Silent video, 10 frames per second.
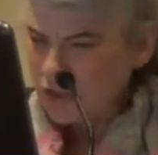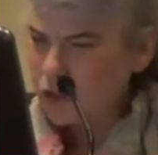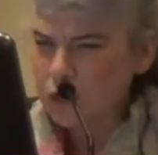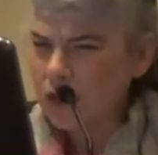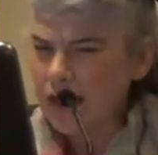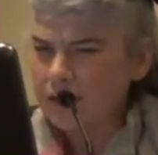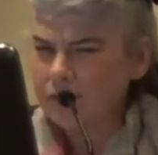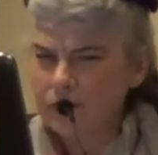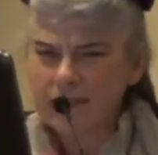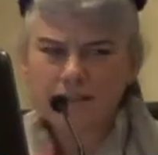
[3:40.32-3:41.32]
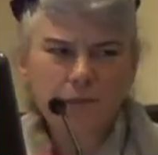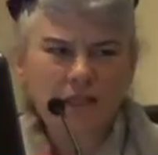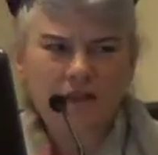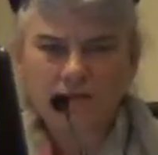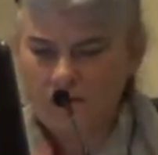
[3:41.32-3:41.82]
Your life is
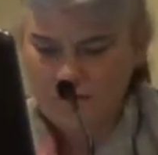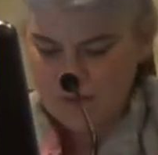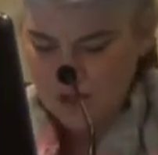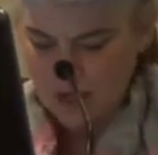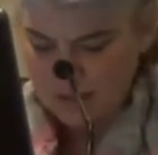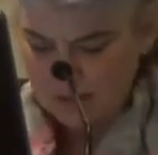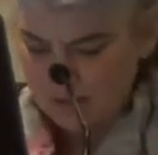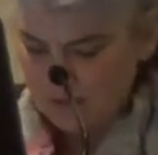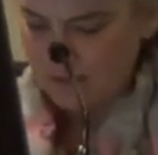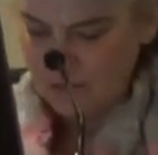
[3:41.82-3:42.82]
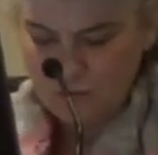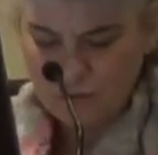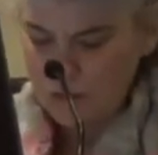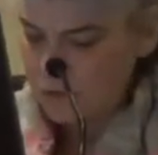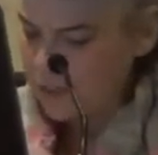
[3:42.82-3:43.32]
being forgotten. You
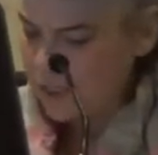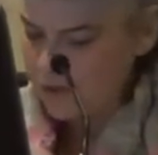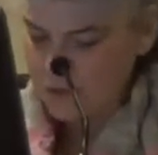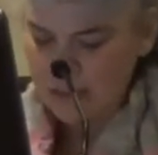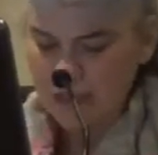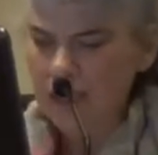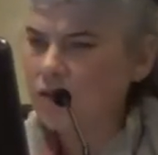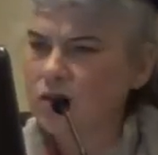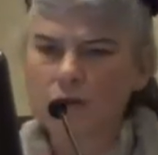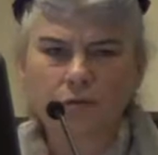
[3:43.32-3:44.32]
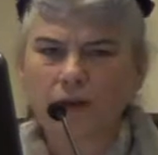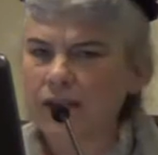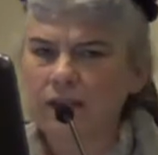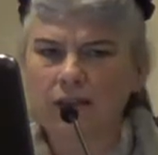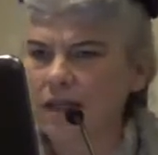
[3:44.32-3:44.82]
look around and don't
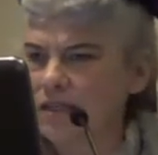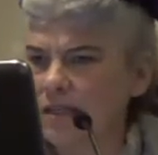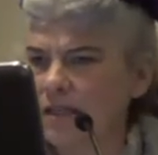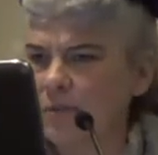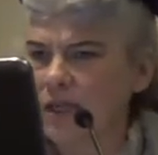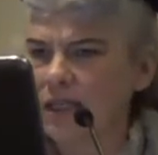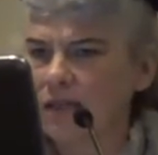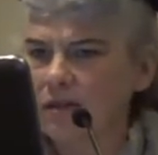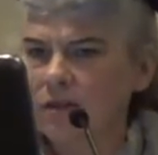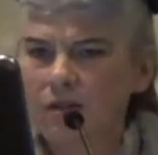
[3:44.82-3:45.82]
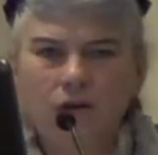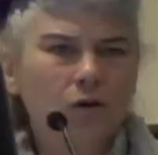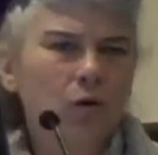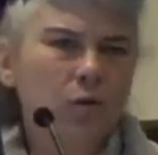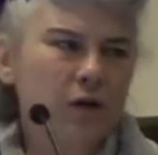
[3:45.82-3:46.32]
recognize anybody
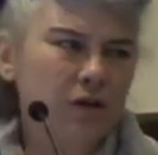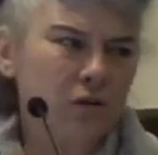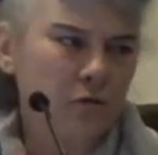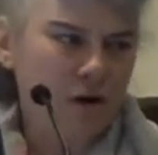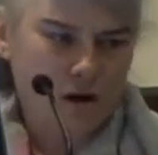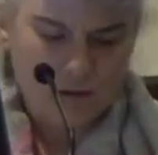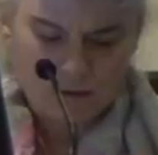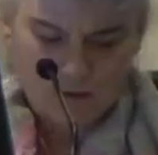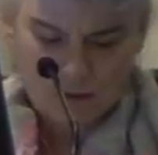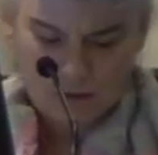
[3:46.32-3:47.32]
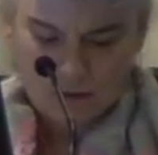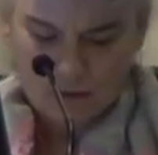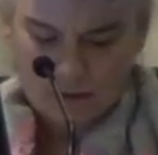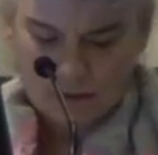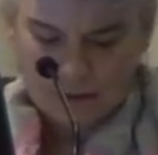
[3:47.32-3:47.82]
or where you are.
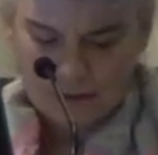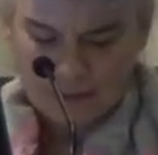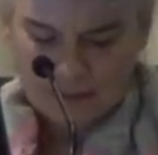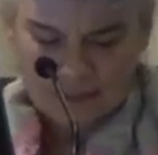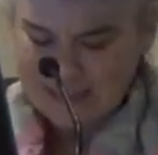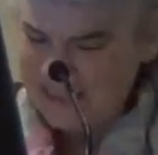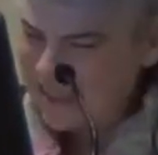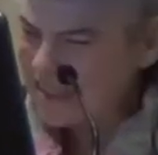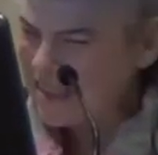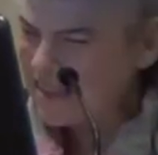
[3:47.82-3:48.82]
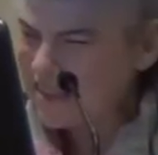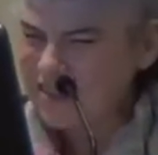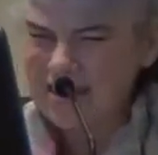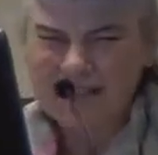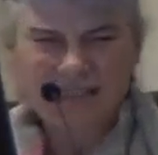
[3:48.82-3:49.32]
It doesn't
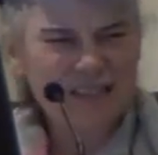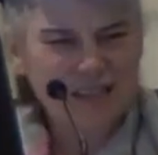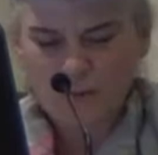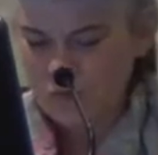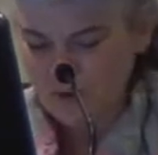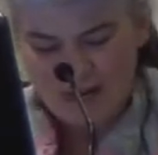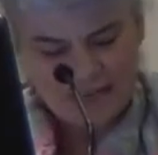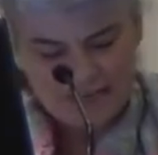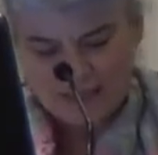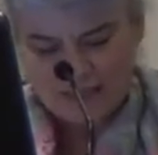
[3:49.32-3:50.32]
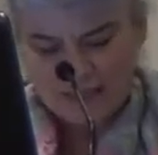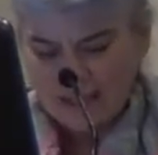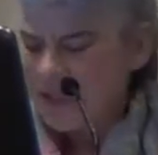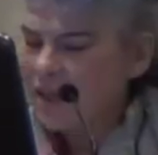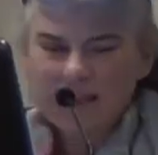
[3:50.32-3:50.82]
seem right, and
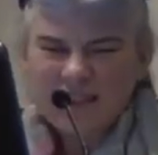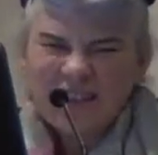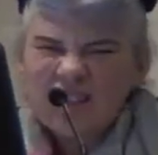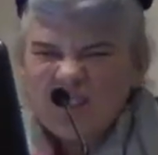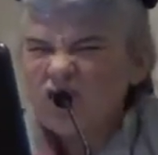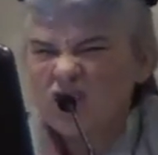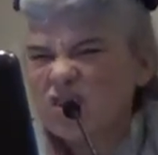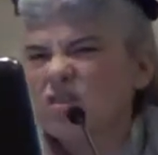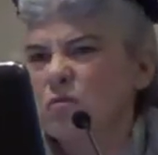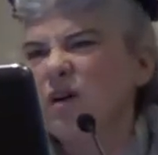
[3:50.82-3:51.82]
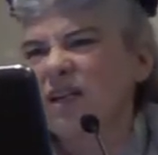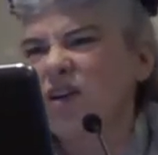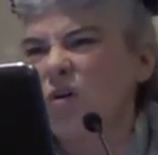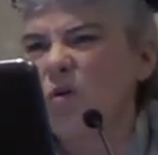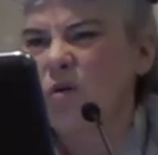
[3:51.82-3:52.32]
you just want to
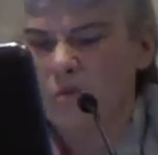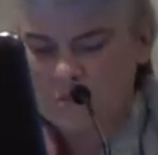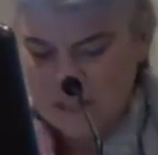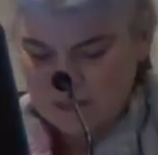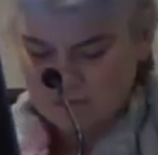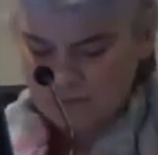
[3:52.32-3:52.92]
go home.